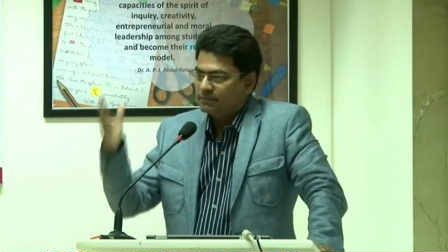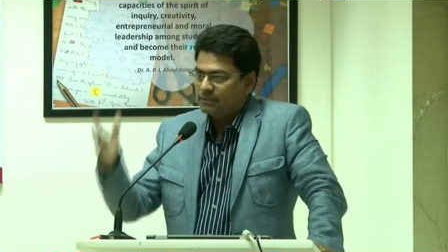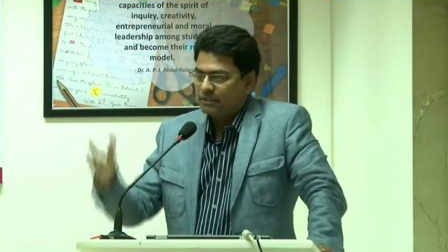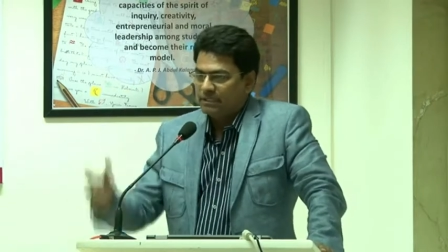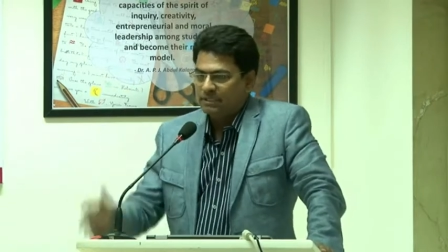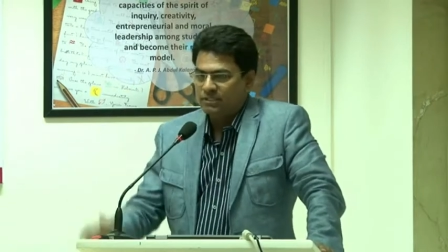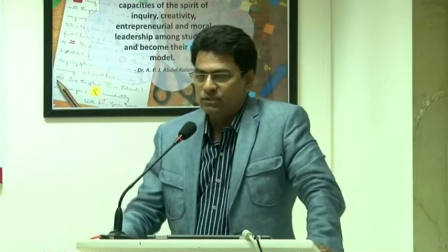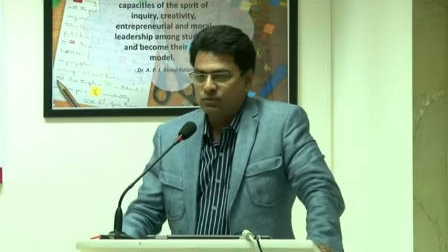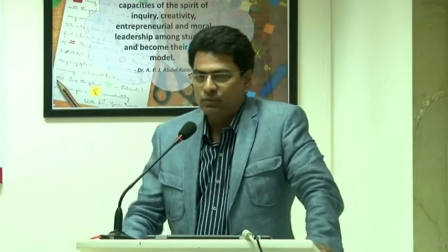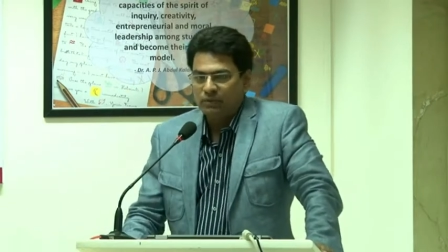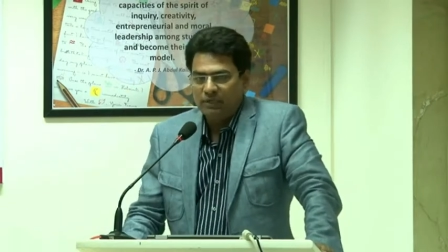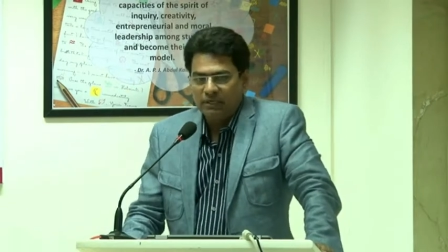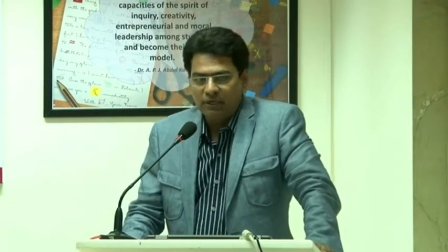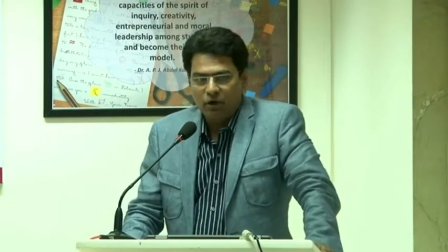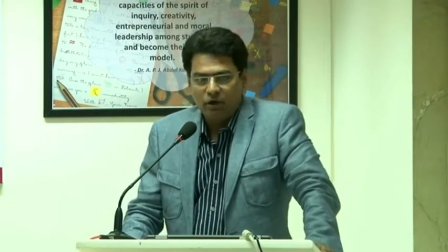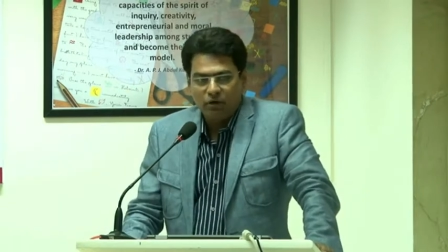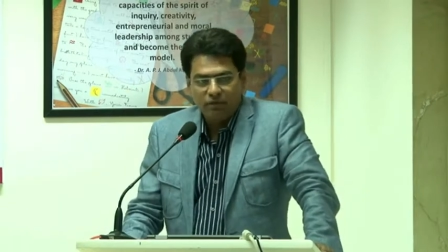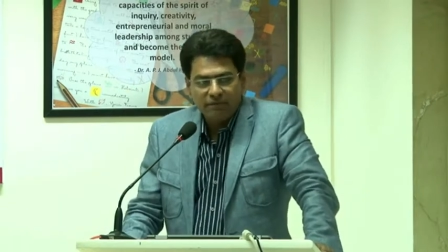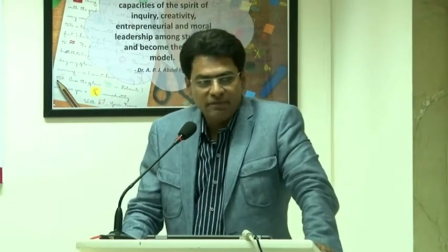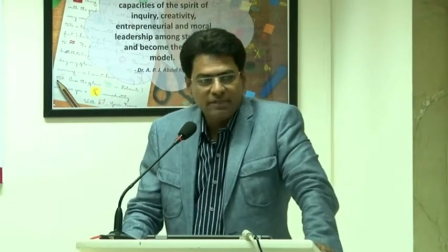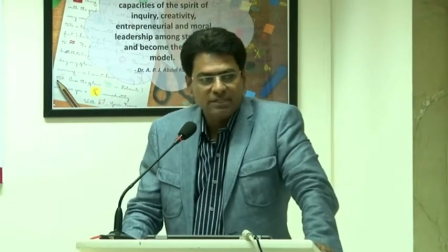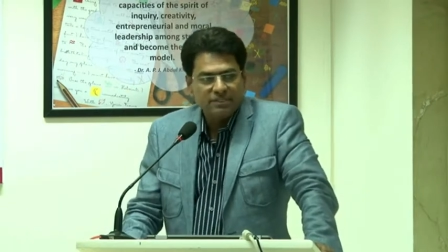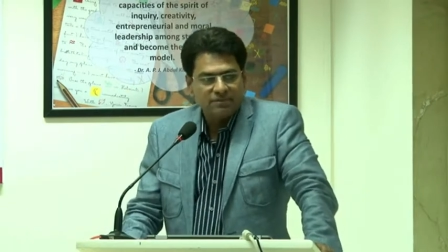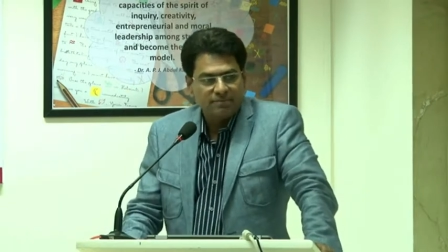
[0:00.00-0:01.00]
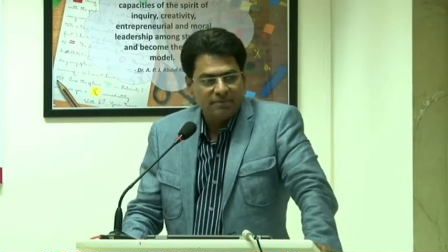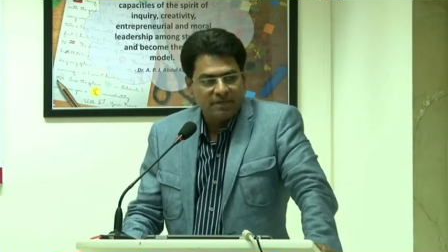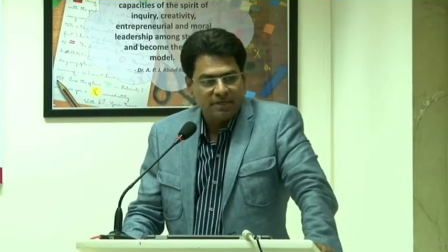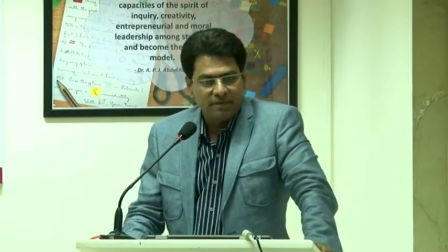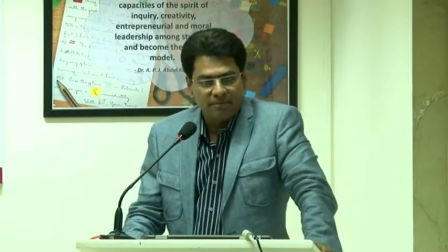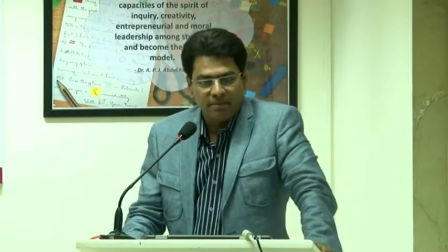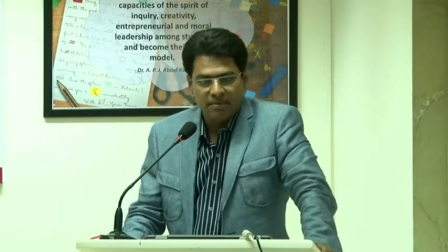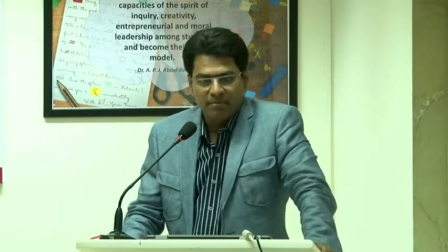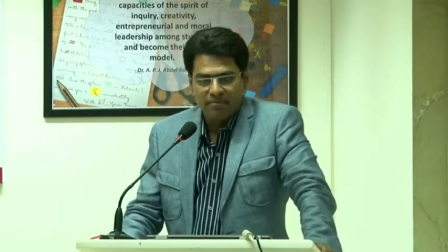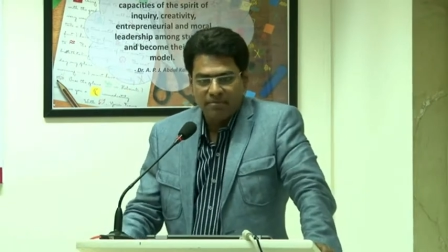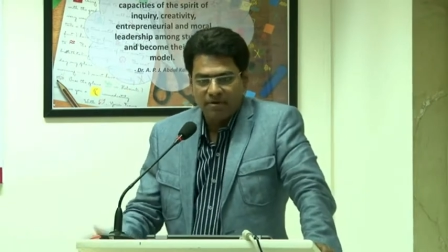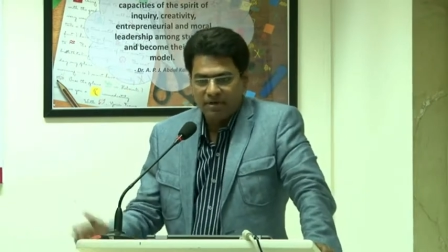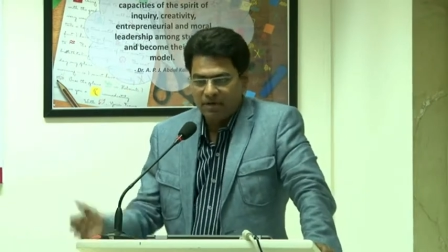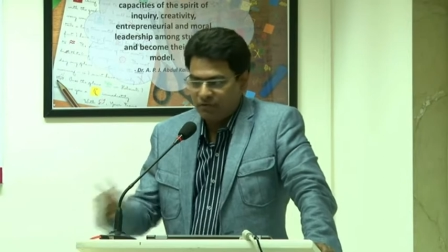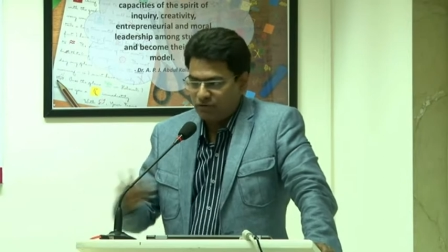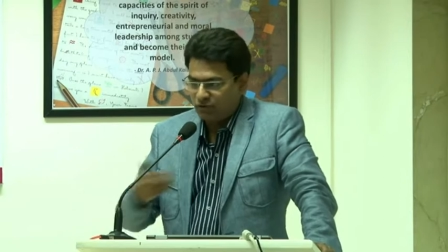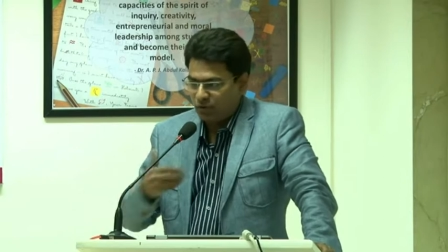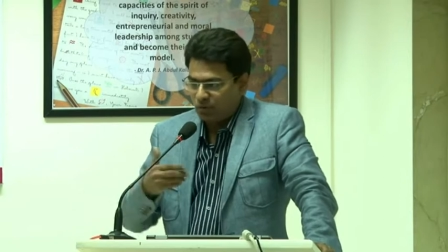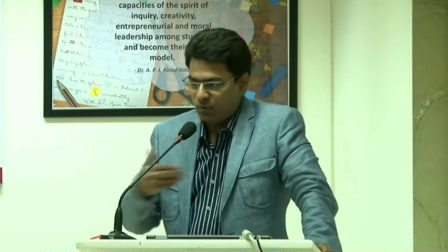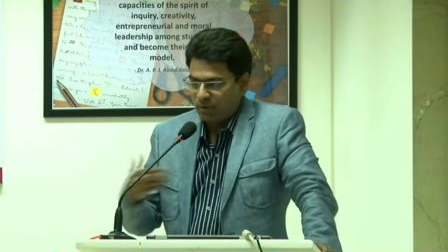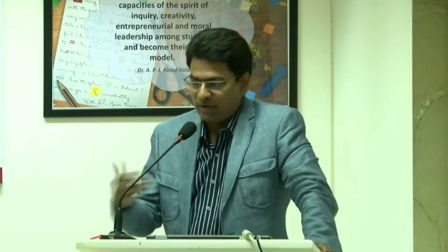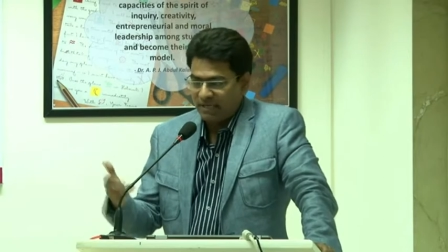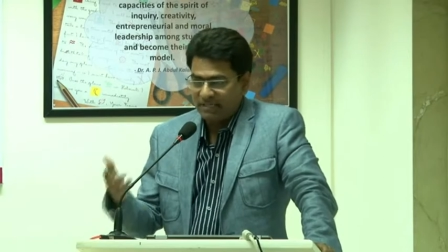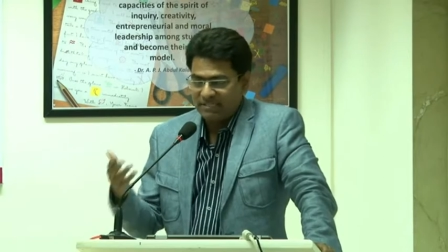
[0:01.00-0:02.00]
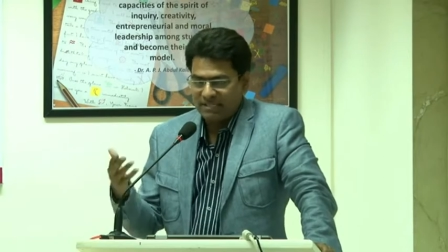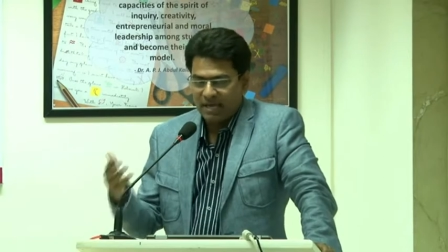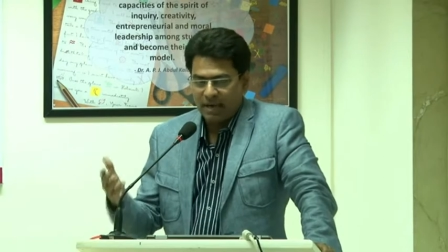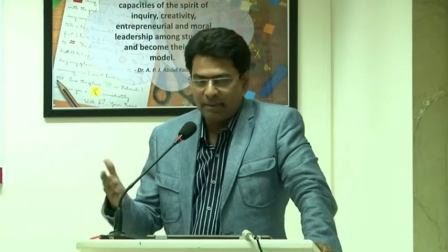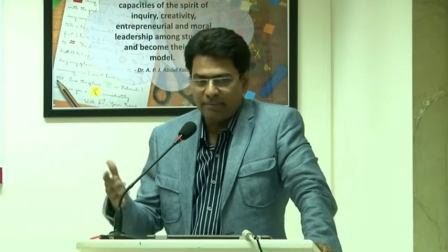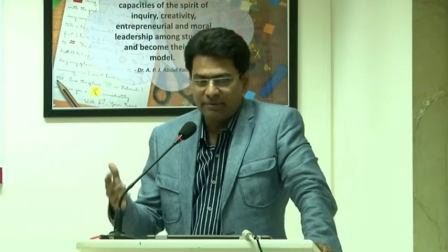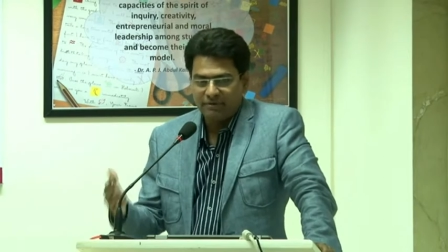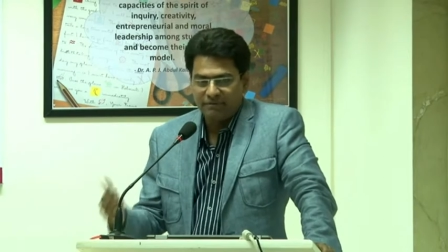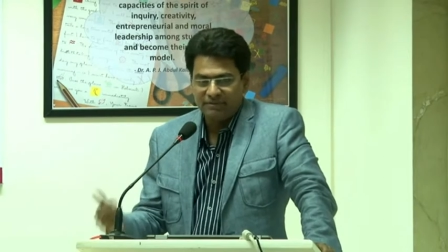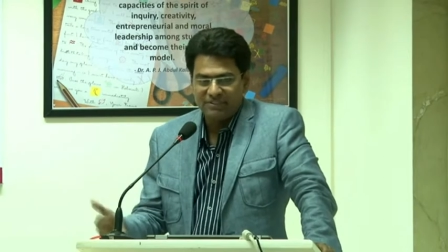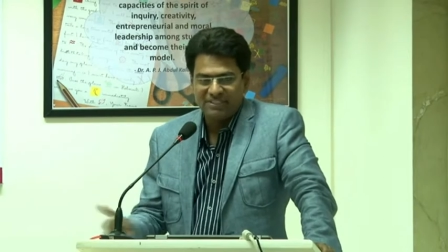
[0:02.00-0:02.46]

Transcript: it will always be remembered for what has happened,